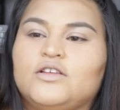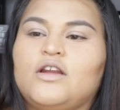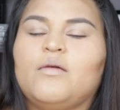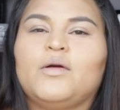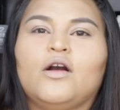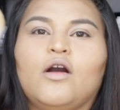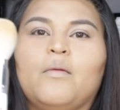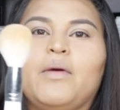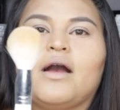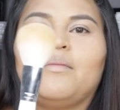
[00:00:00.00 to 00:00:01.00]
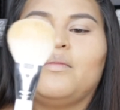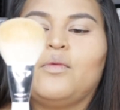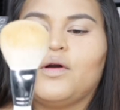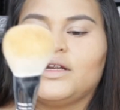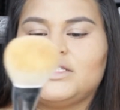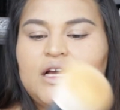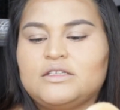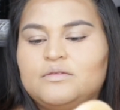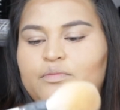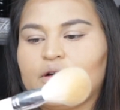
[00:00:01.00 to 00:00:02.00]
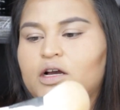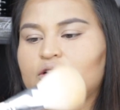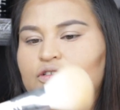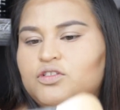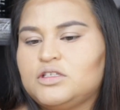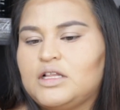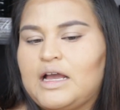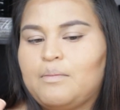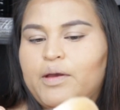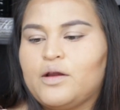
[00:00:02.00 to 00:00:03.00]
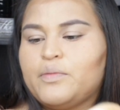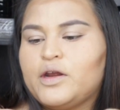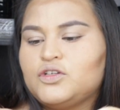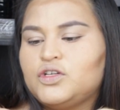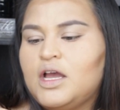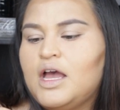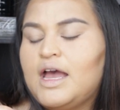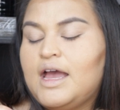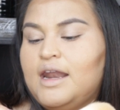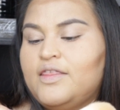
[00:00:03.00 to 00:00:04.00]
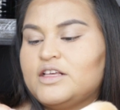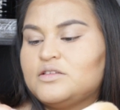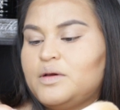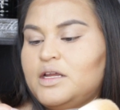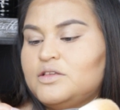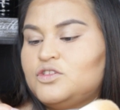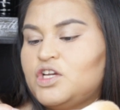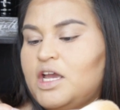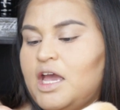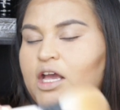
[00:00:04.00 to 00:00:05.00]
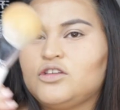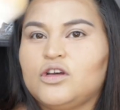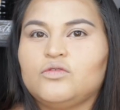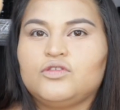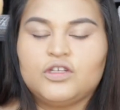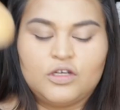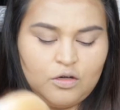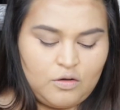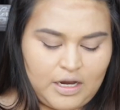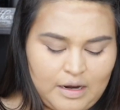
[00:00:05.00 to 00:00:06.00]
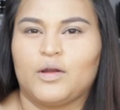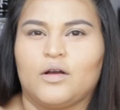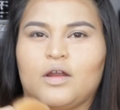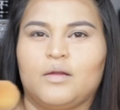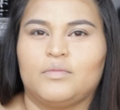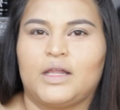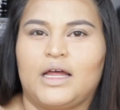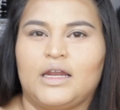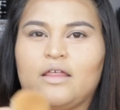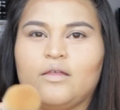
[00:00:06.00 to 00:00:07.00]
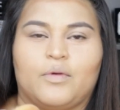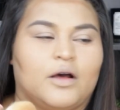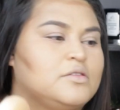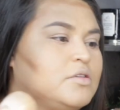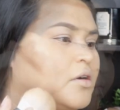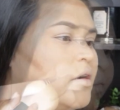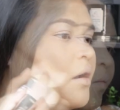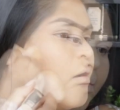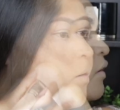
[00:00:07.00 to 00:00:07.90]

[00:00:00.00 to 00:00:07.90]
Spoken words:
All right, so now I'm gonna go ahead and pick up a more dense brush, just like a bigger brush, and this one is JH02, and I'm gonna go ahead and blend the bronzer.